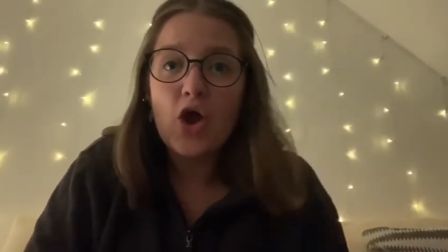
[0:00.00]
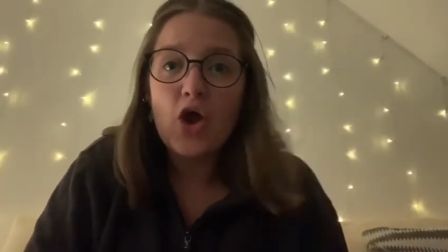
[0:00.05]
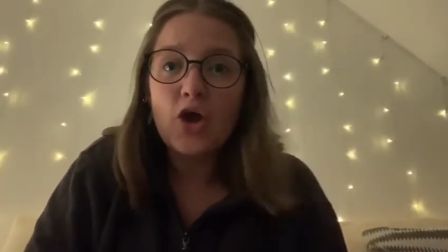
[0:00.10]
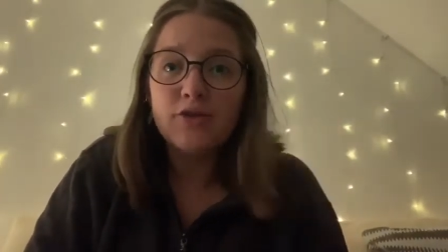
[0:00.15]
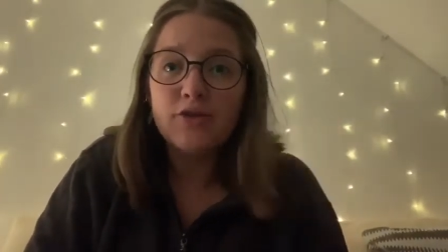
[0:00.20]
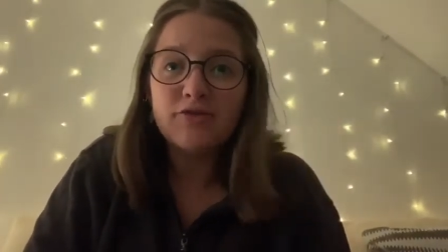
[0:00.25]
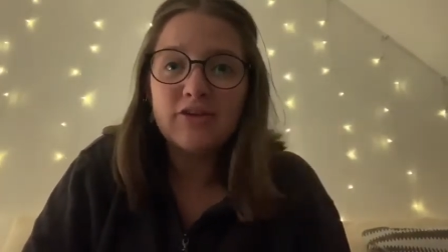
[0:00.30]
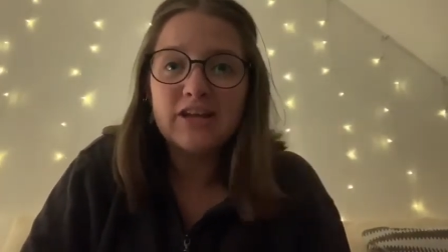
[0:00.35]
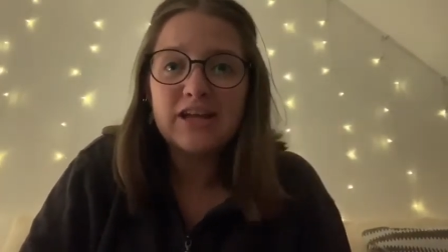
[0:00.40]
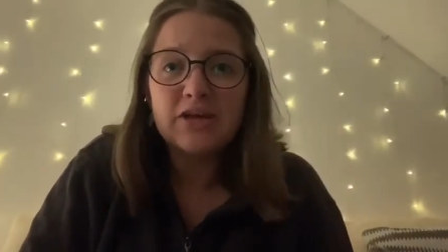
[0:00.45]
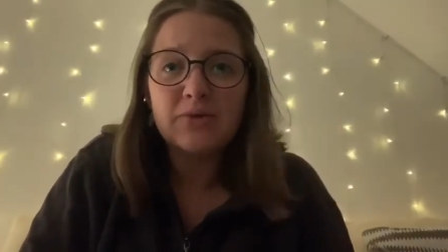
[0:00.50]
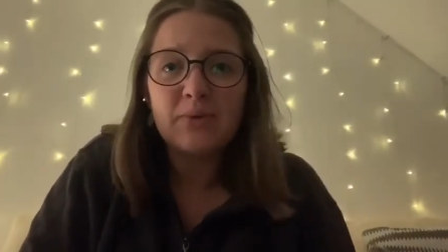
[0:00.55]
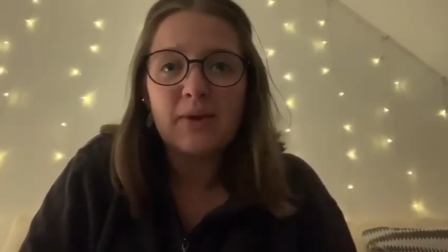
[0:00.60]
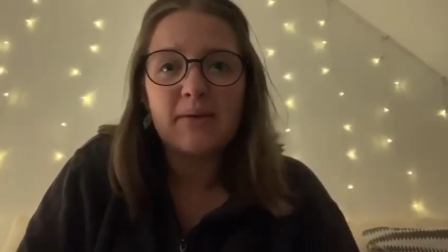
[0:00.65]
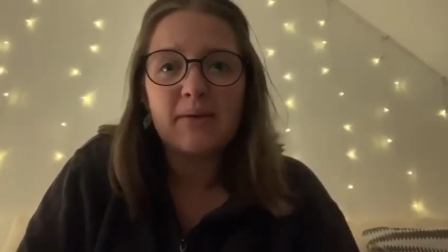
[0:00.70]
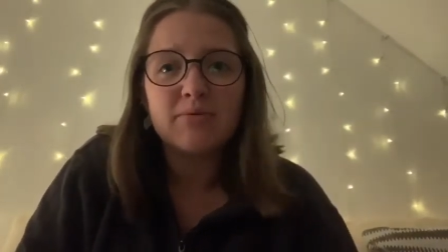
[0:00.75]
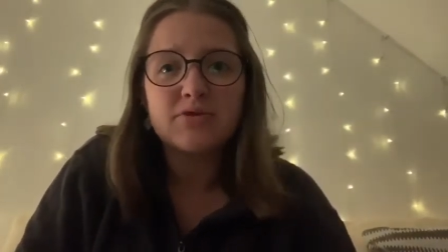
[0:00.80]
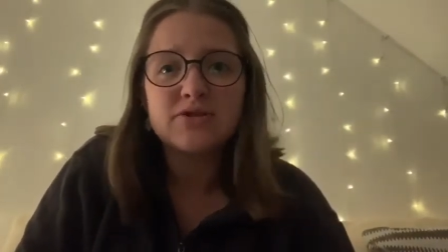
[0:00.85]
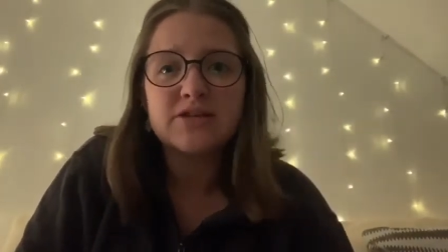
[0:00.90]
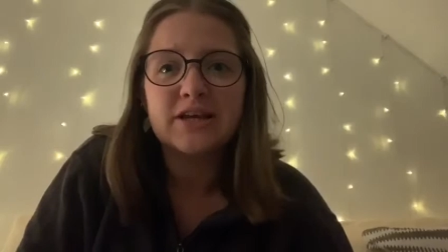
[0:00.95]
Hopefully you were
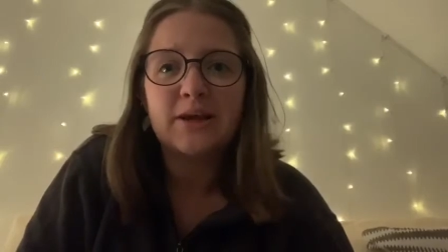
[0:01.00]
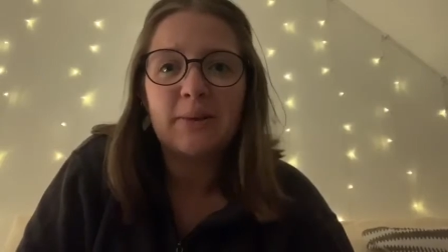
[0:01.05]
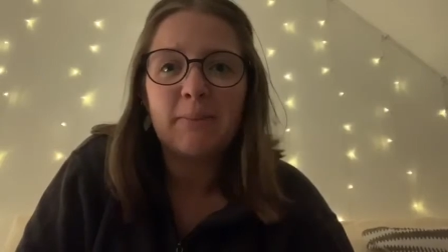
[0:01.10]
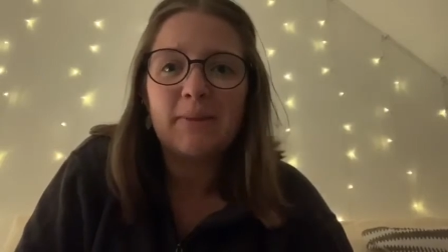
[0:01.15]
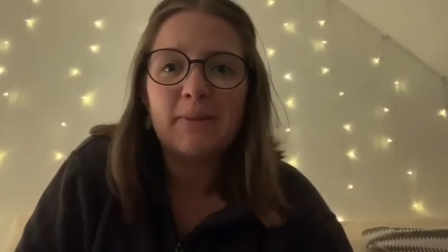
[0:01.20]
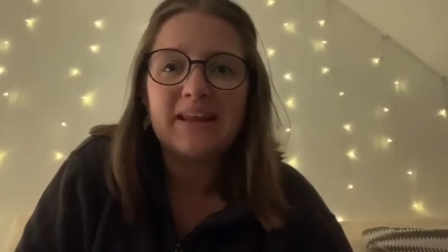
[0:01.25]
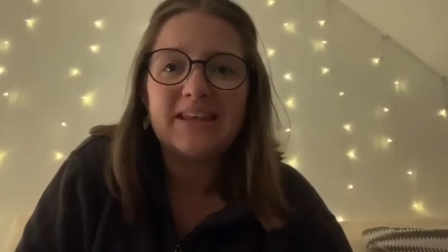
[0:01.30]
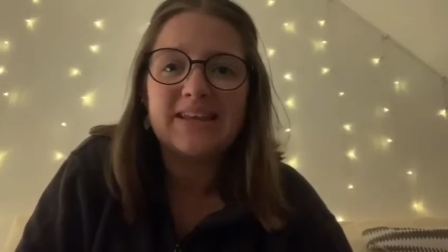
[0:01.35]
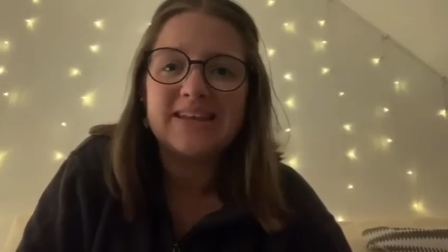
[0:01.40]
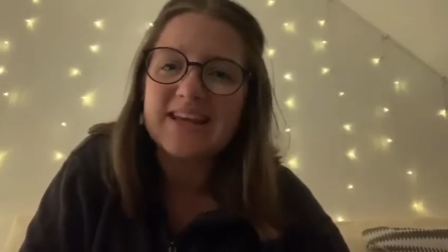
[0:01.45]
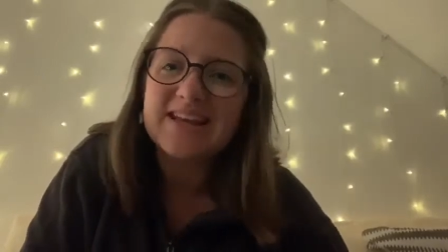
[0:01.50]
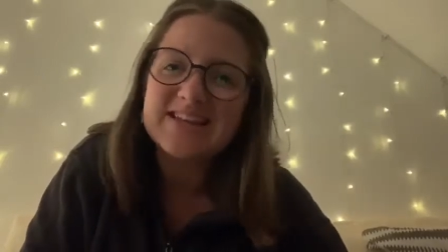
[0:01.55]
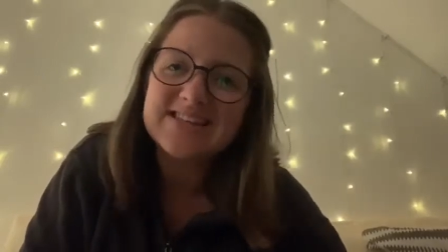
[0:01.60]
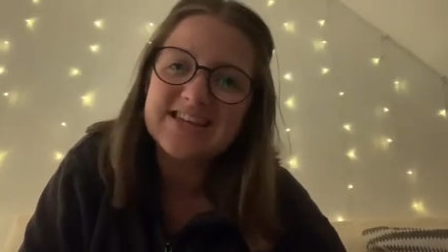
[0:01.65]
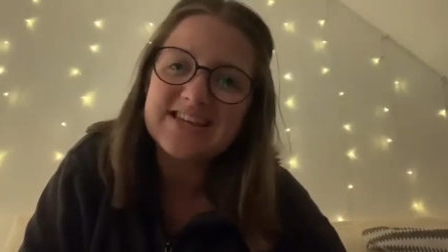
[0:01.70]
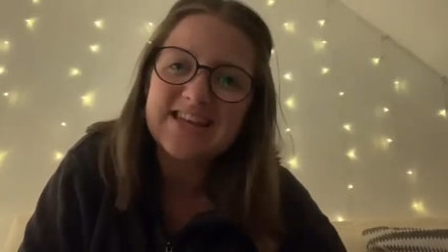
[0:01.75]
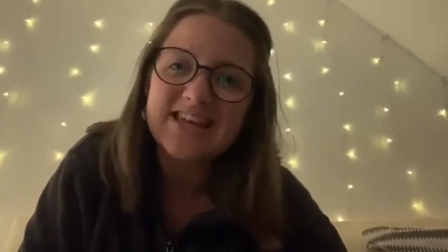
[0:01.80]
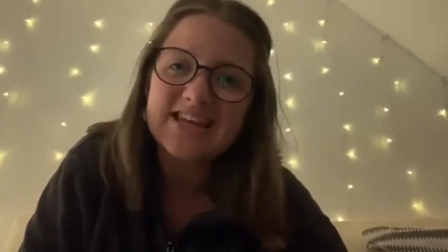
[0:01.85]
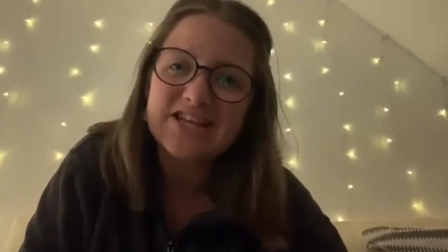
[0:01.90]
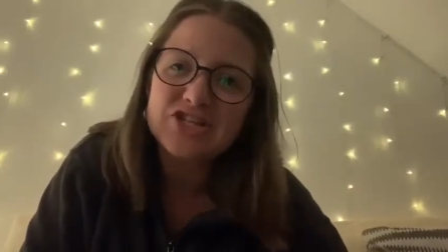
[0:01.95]
able to complete
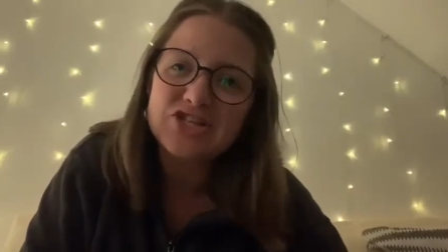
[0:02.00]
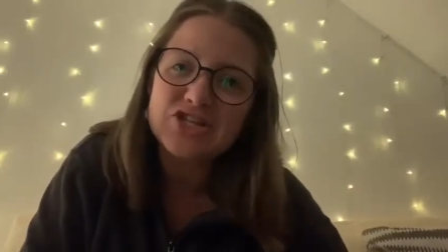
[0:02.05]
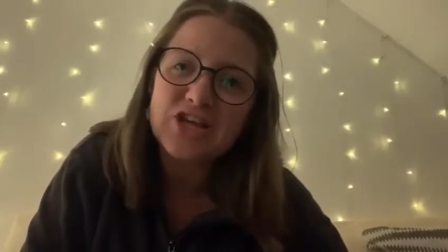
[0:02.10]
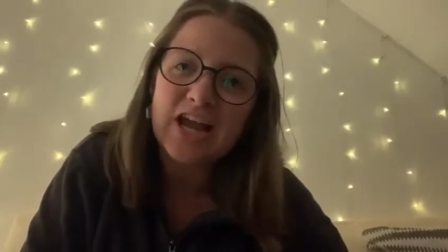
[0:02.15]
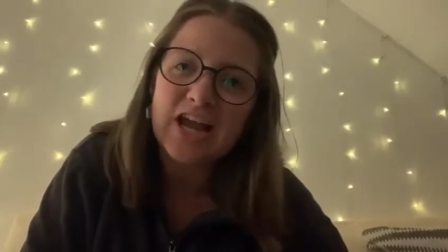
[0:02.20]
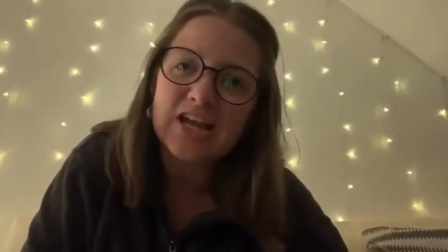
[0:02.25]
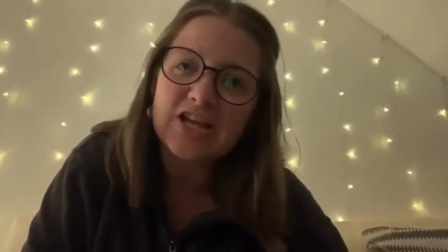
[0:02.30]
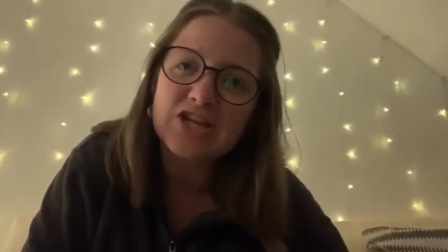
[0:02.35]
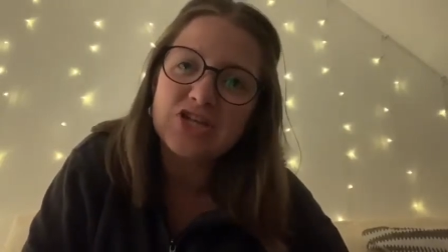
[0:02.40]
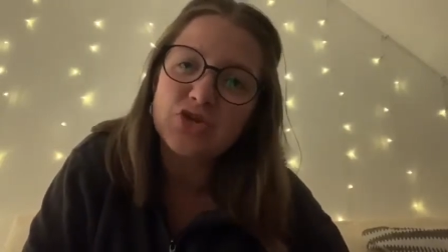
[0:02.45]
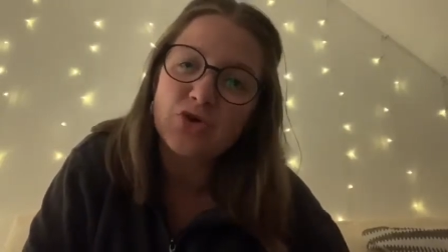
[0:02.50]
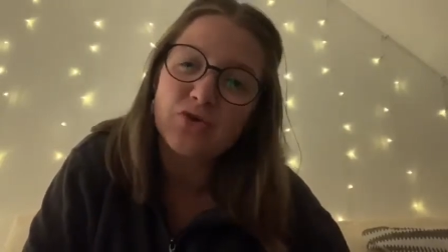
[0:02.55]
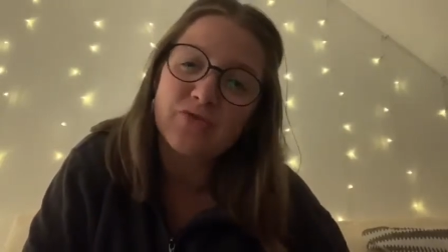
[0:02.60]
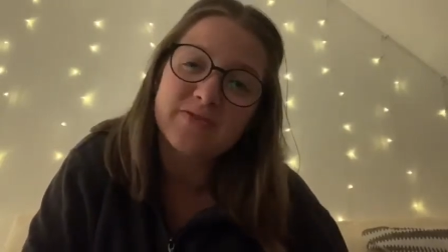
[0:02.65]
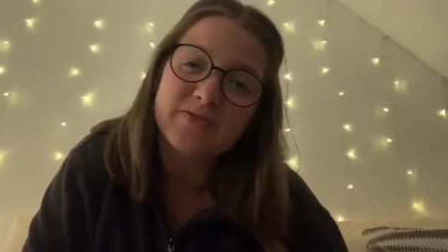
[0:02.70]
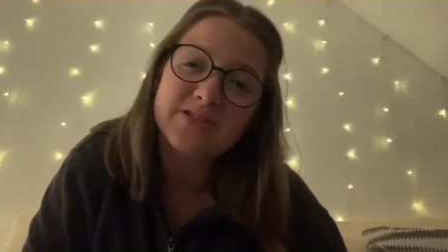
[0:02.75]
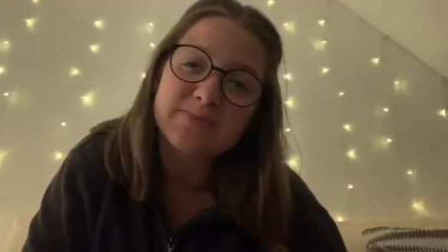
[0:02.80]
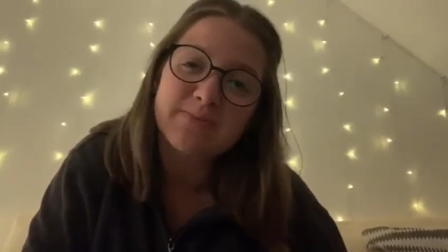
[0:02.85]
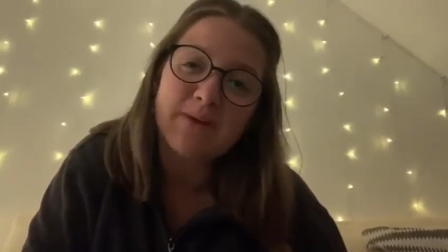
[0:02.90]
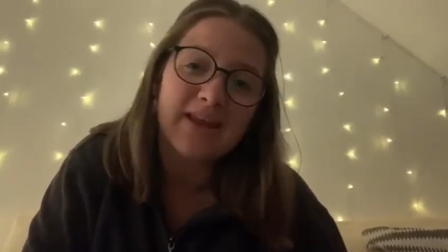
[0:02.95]
yesterday's challenge of
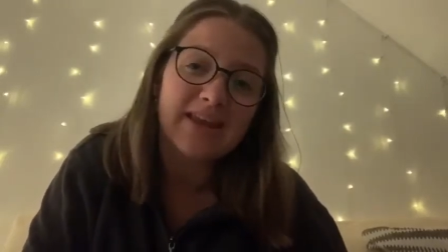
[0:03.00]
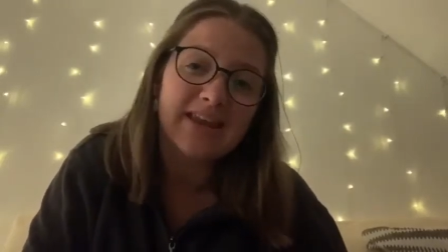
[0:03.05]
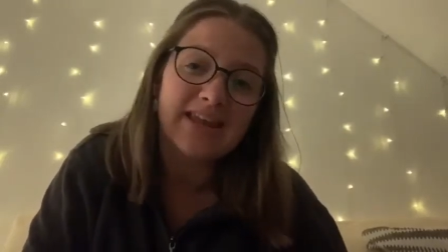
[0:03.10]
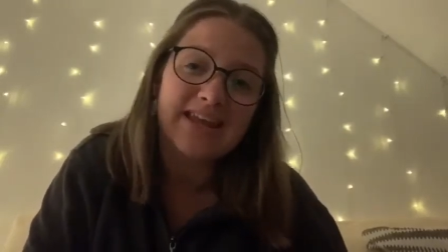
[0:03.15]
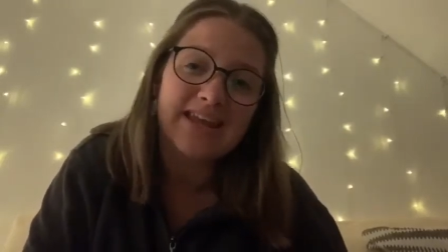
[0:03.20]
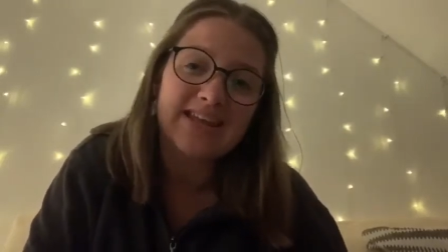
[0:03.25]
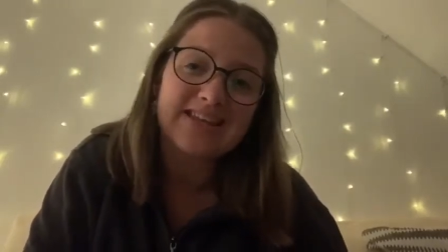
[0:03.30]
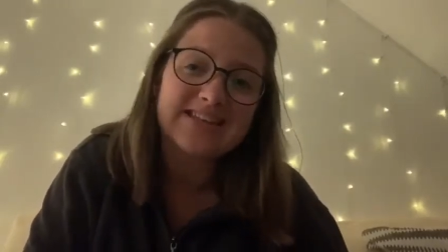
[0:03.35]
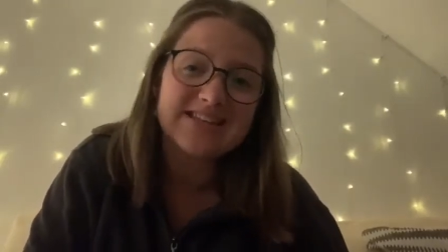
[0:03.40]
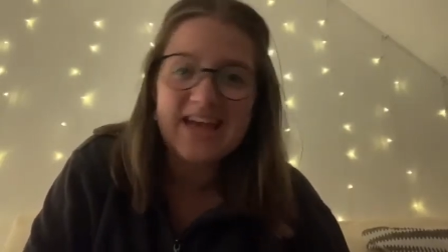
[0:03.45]
spending